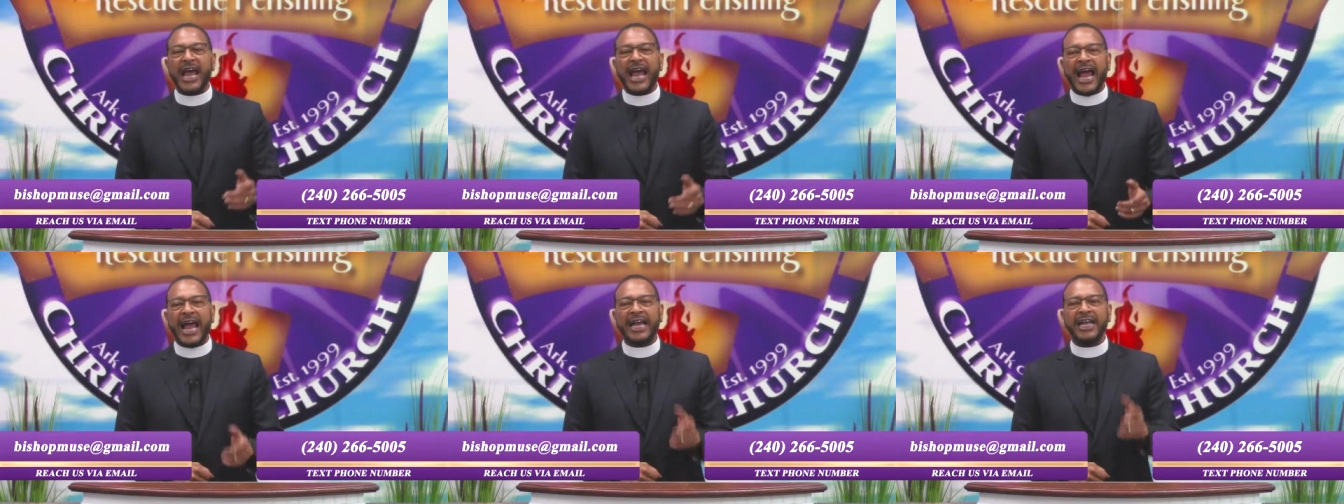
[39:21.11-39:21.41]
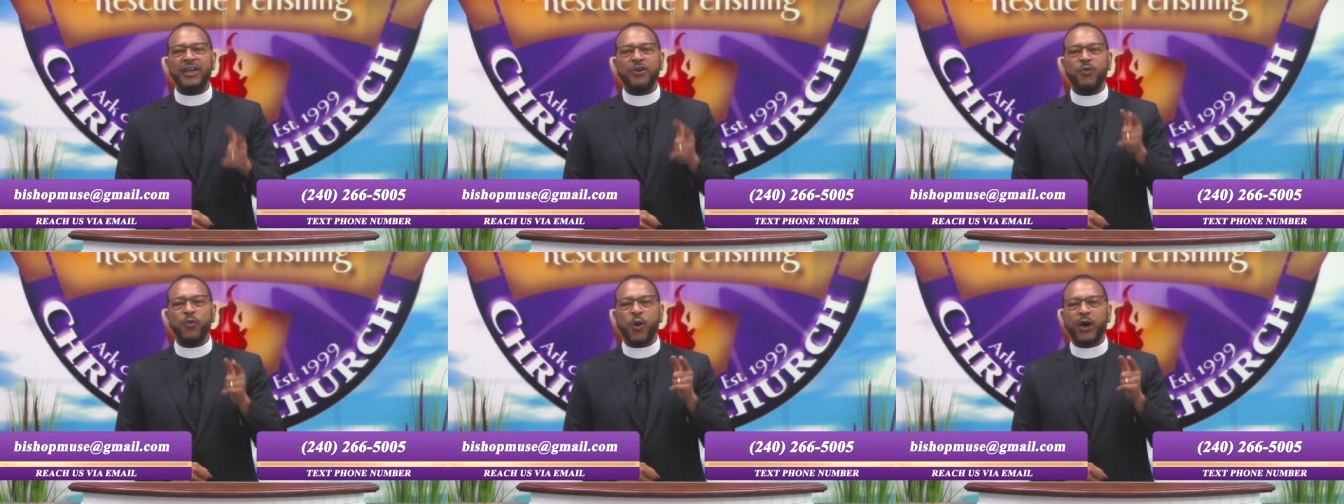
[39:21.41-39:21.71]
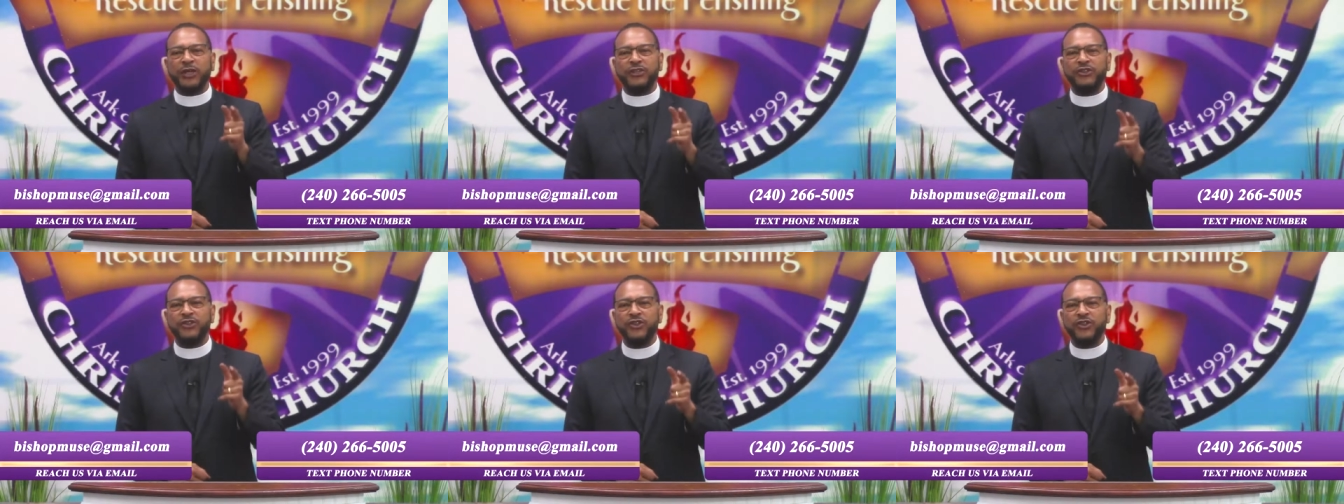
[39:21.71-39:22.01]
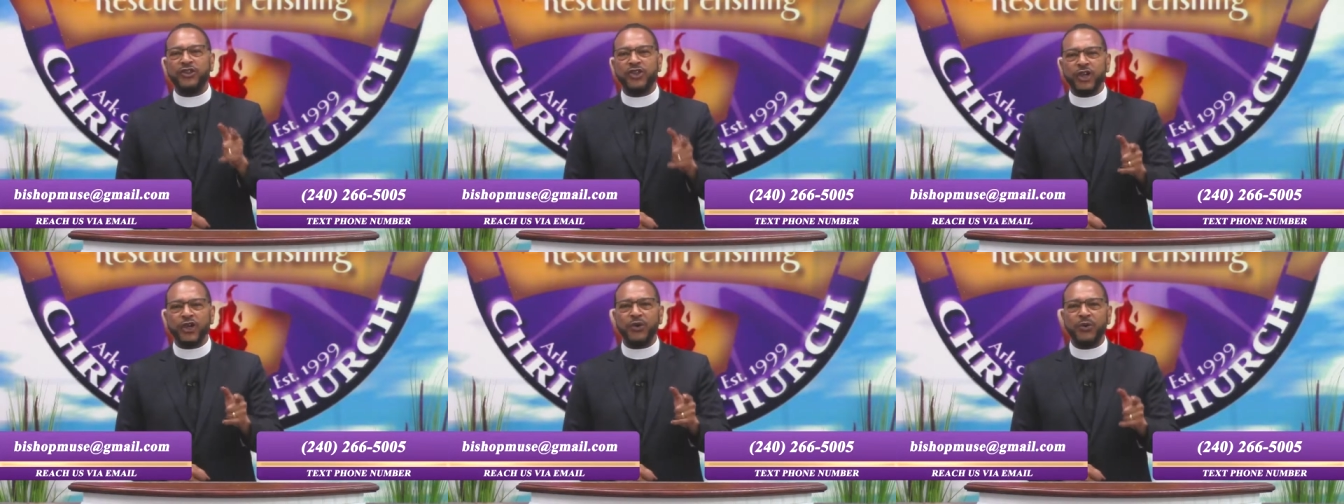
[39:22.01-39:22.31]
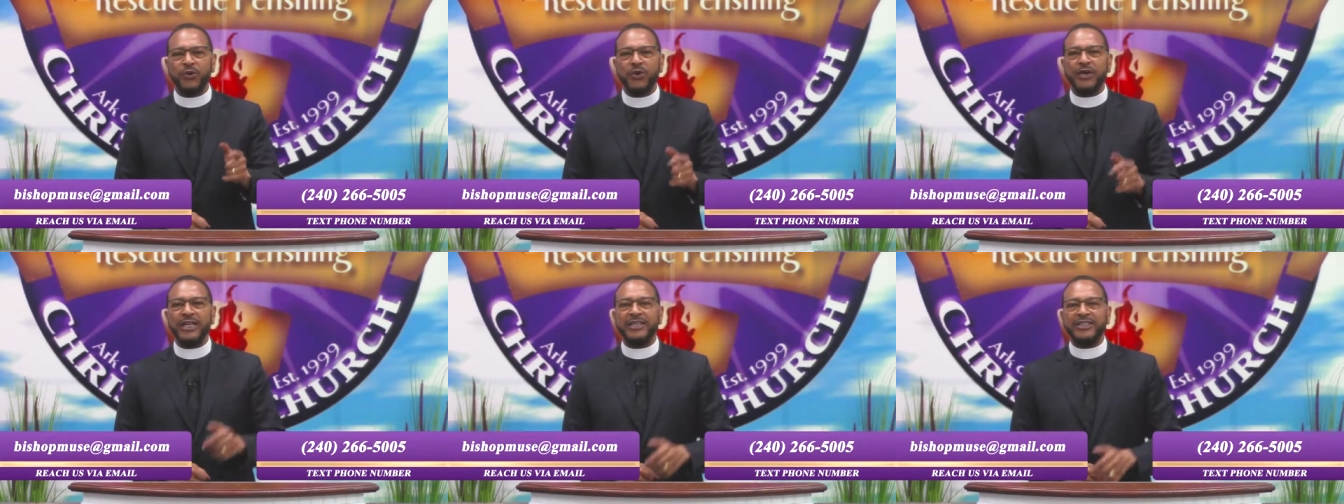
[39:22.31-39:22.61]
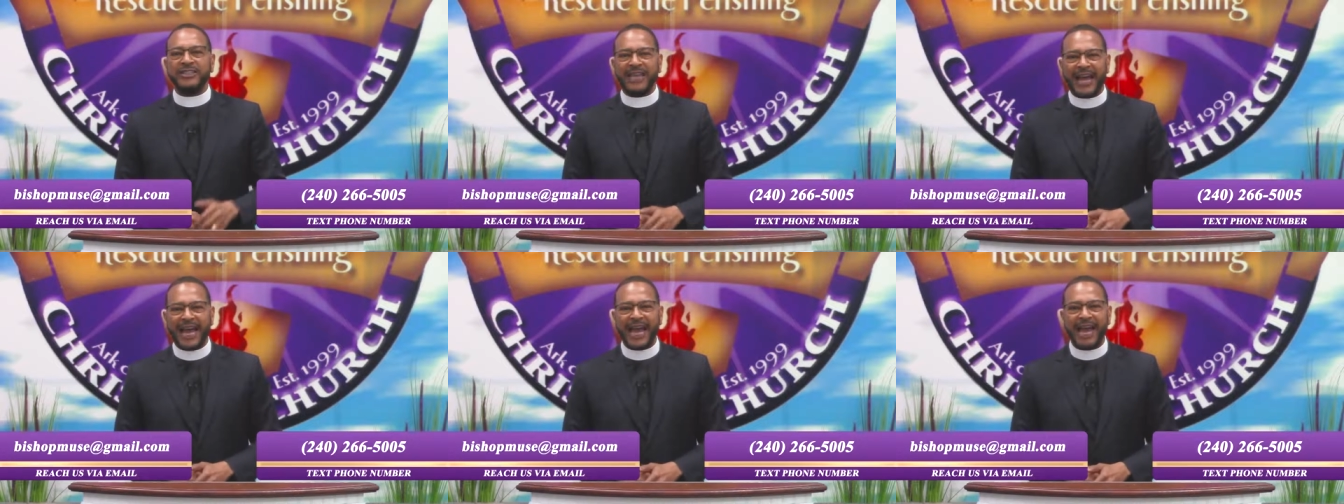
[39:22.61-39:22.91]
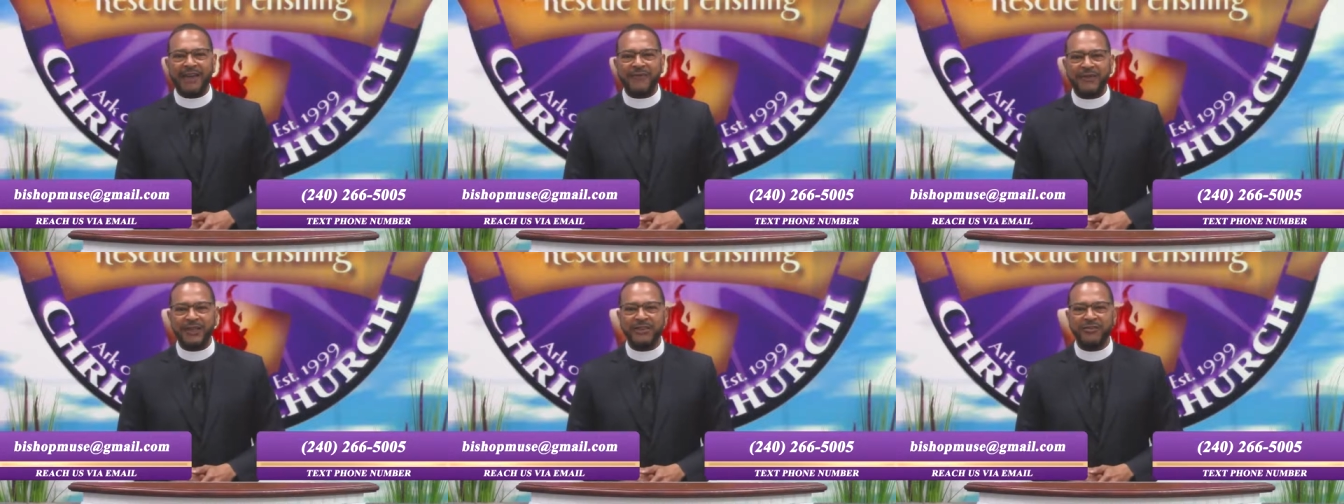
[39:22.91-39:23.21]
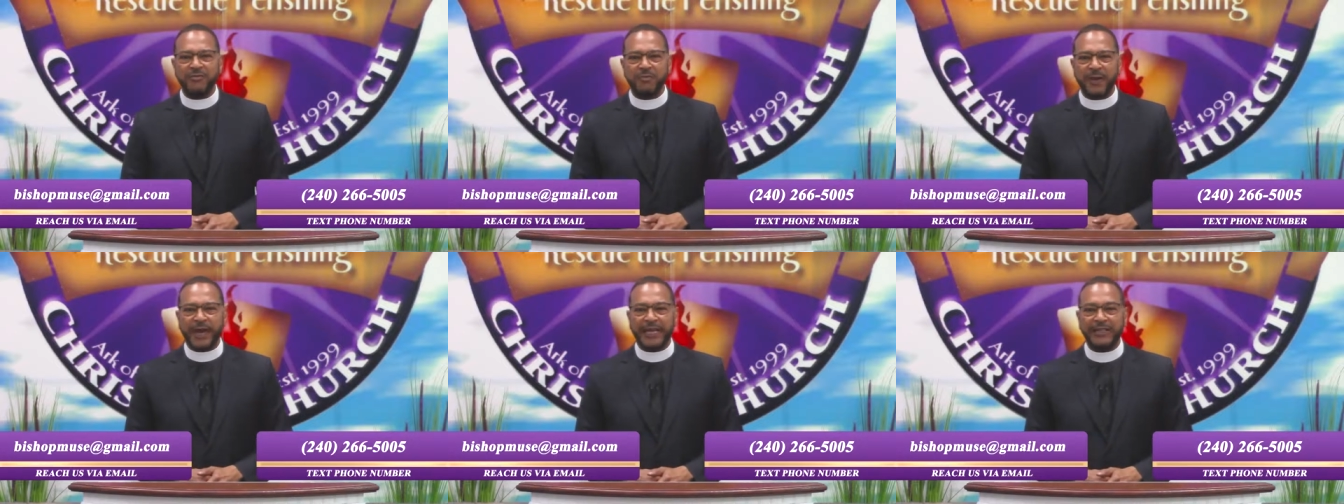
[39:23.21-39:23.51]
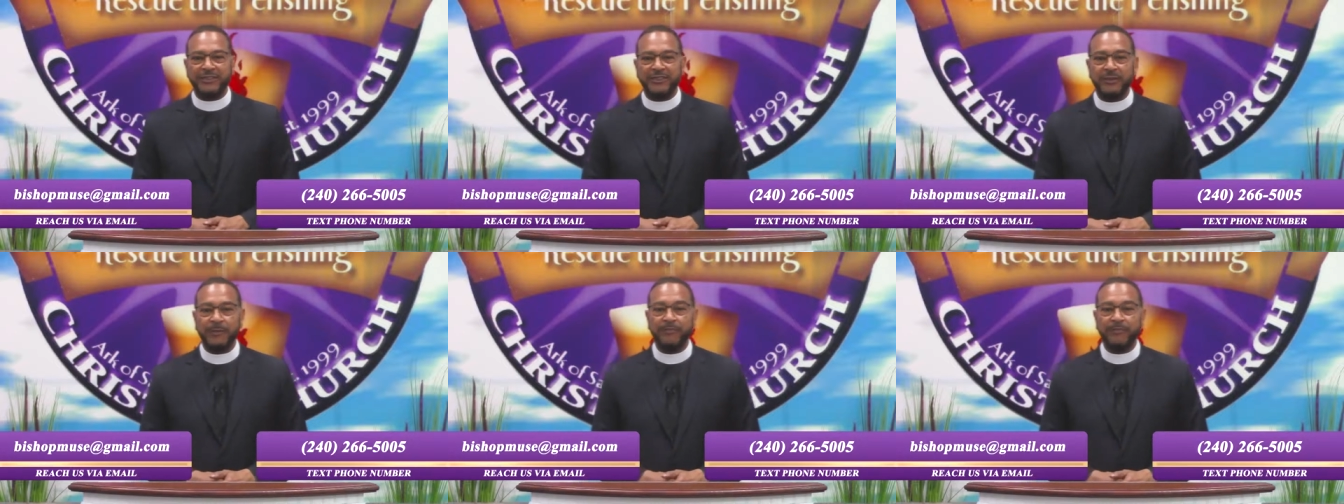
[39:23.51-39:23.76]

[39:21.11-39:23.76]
and he wants you to have his best.